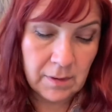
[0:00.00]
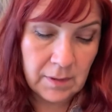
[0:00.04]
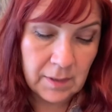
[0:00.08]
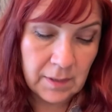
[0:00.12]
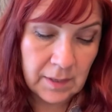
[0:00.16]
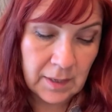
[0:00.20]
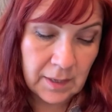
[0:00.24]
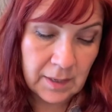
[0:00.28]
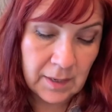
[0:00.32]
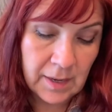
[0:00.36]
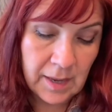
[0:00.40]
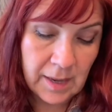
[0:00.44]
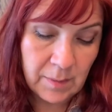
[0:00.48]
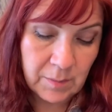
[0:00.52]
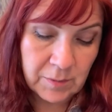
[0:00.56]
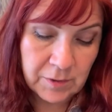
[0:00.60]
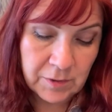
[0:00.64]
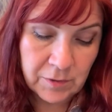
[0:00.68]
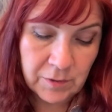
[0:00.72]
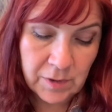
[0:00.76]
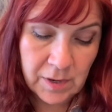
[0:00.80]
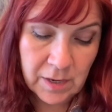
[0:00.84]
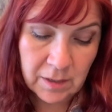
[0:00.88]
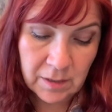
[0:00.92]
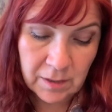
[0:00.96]
that came
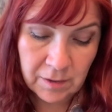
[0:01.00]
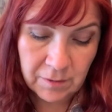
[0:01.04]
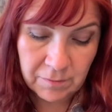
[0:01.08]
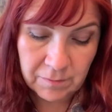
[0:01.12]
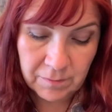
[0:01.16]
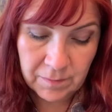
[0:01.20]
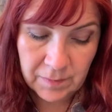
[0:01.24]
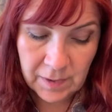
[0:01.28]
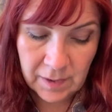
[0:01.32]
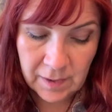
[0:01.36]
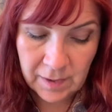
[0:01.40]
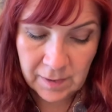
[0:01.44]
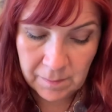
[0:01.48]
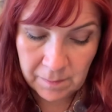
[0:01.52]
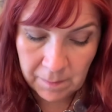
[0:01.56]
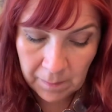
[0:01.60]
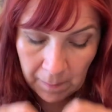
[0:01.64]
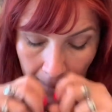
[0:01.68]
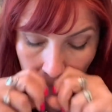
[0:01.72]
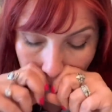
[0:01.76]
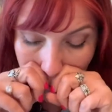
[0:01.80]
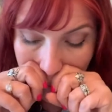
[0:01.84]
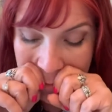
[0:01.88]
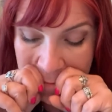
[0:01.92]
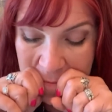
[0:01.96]
strongly
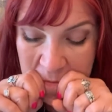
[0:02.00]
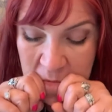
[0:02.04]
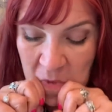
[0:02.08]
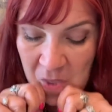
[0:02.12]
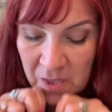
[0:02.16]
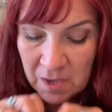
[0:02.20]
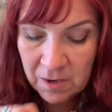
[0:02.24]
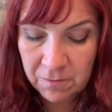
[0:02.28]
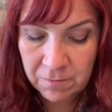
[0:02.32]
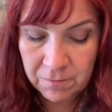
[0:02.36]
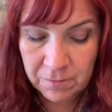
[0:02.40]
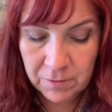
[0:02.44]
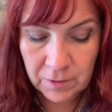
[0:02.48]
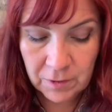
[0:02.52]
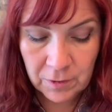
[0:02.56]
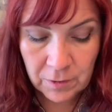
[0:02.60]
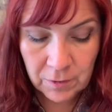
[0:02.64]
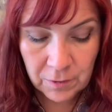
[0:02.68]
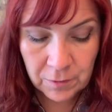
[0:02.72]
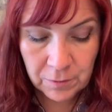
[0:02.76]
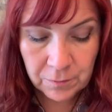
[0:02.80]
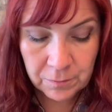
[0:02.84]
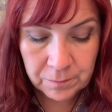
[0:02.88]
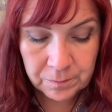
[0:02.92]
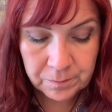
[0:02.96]
in for
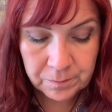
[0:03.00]
you.